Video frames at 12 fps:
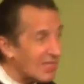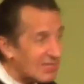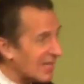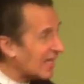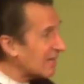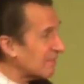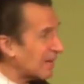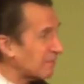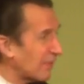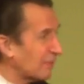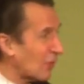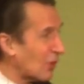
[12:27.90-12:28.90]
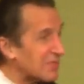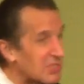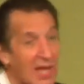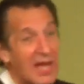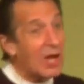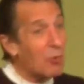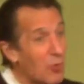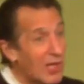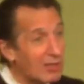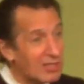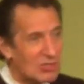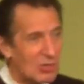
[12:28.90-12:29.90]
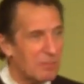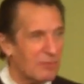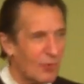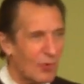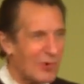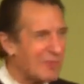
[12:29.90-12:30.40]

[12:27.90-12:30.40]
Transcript: It's not about performance. How well did you perform?